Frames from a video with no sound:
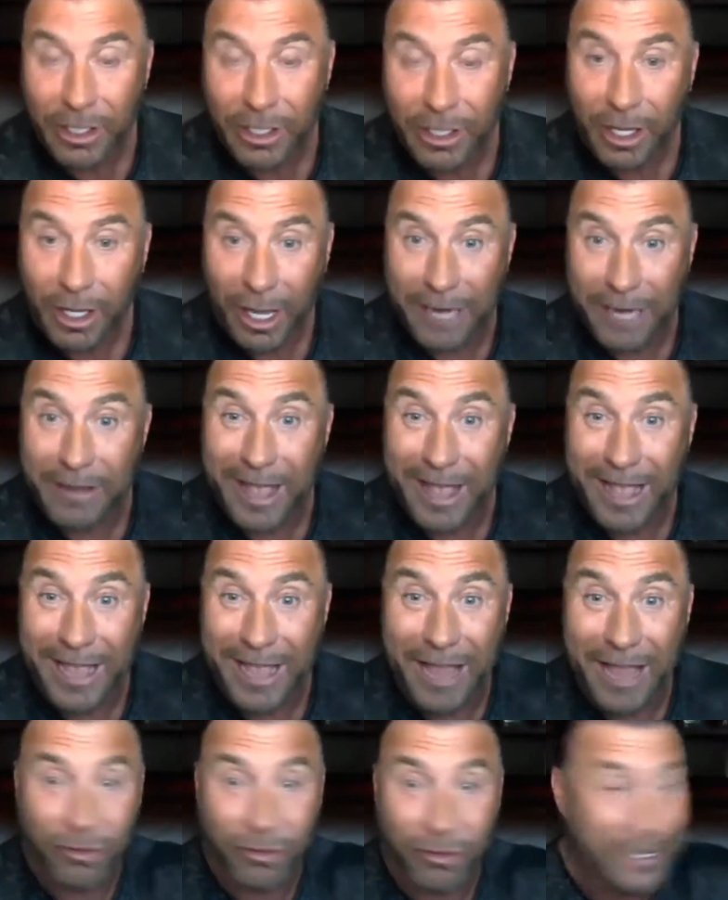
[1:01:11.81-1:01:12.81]
And
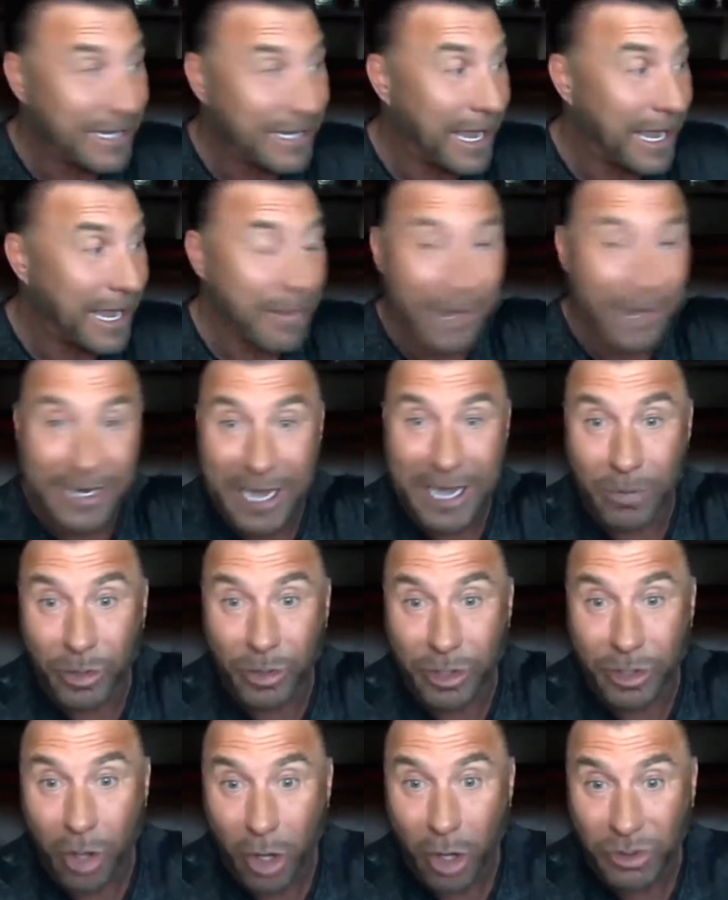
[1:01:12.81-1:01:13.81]
every day my dad would
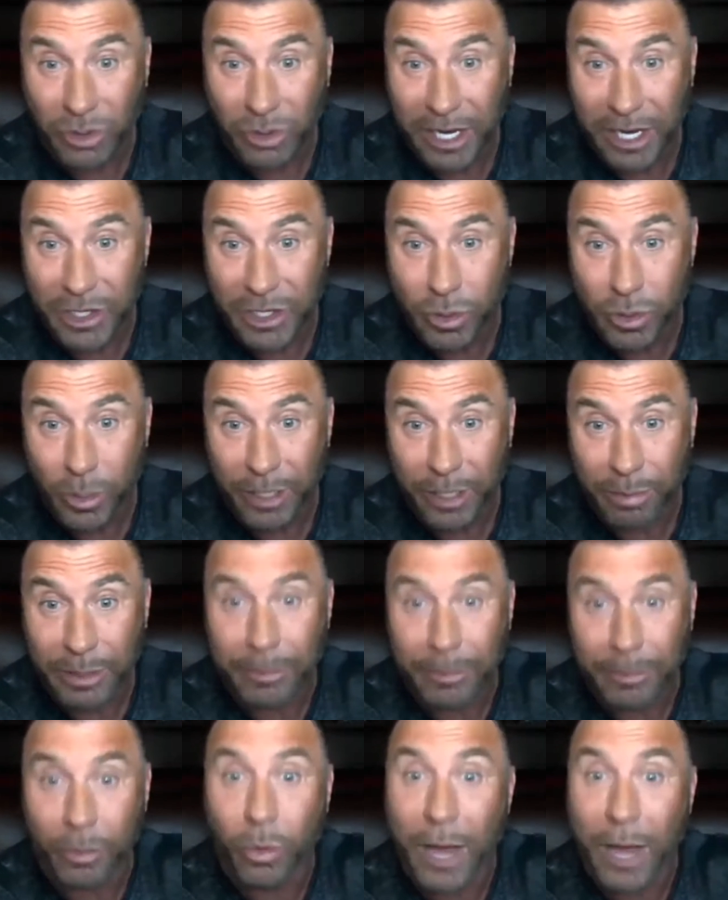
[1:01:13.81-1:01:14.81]
call 10, 20
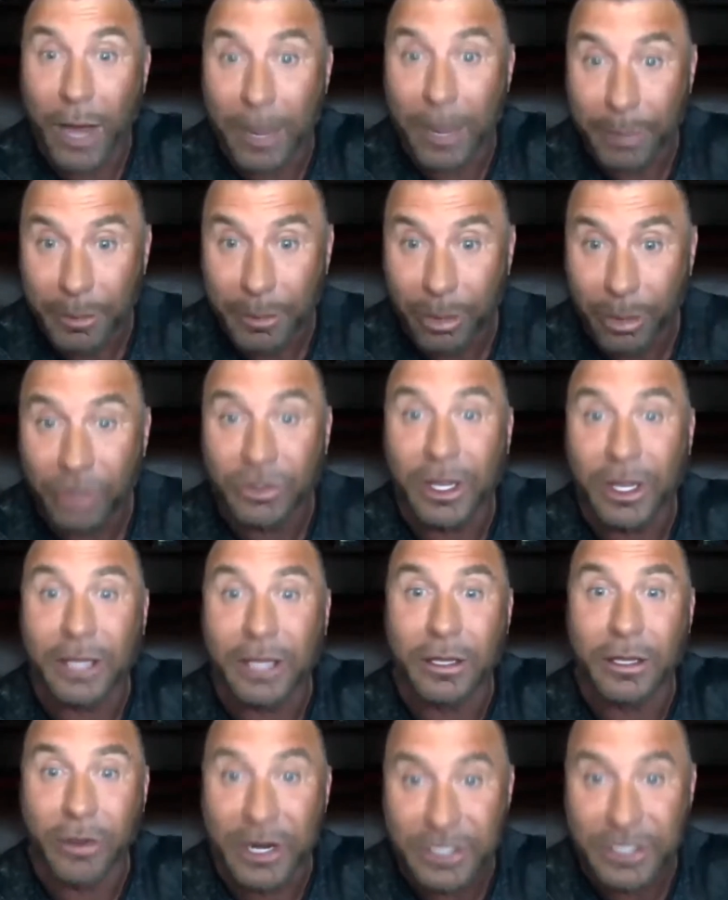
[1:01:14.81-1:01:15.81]
people, happy birthday,
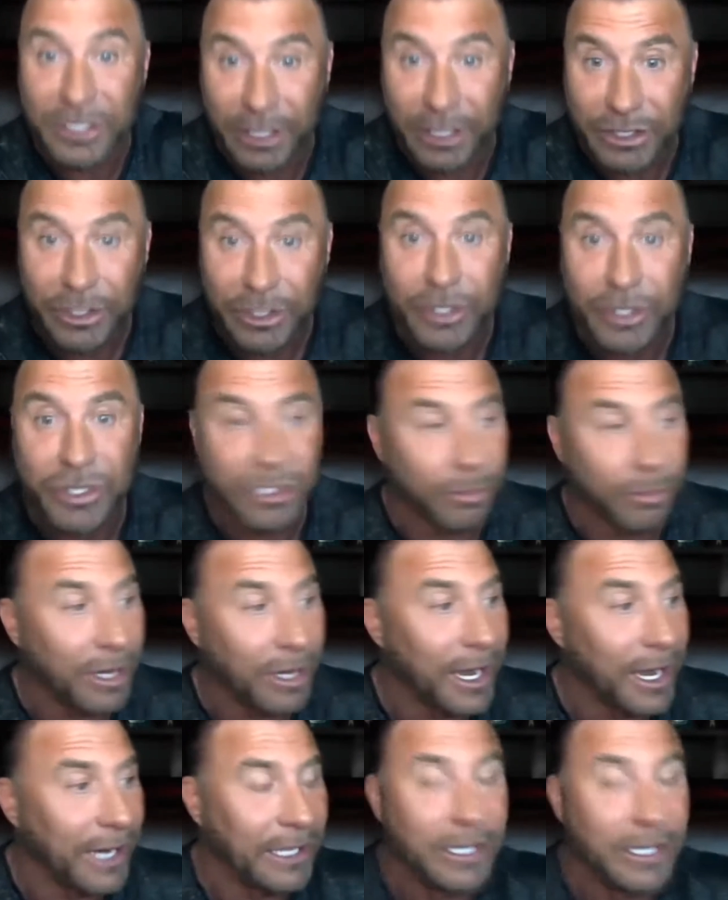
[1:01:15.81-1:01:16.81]
congratulations on your
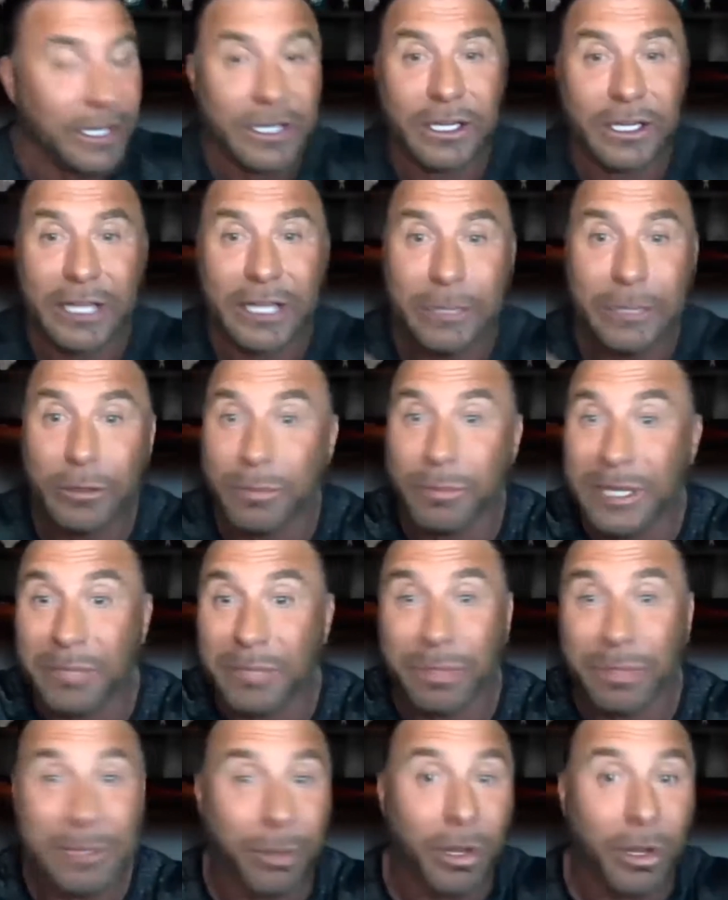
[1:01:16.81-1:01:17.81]
sobriety. He would meet
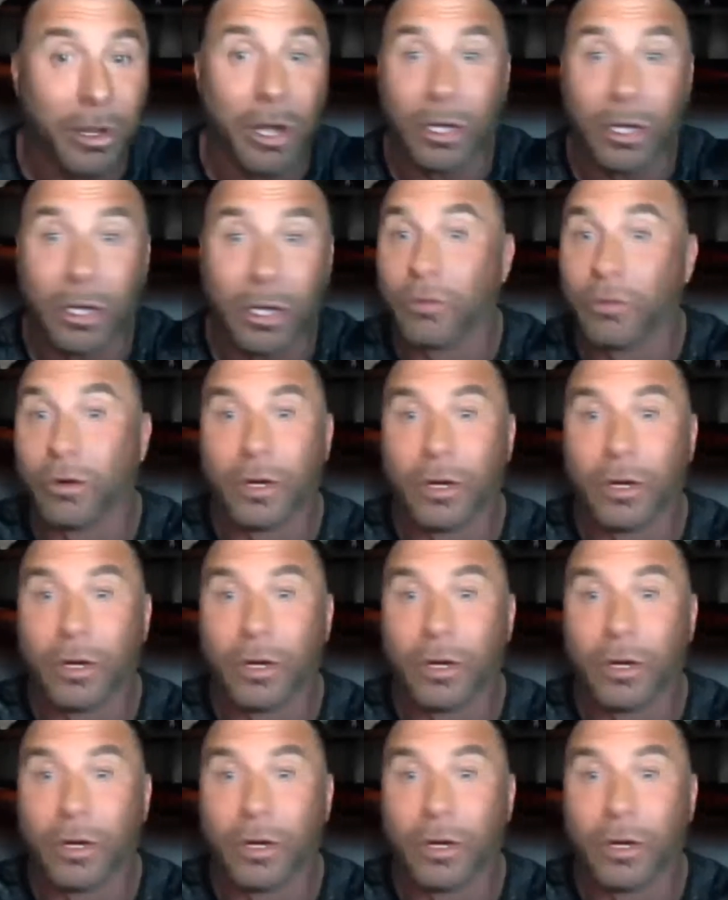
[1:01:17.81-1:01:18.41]
people all over.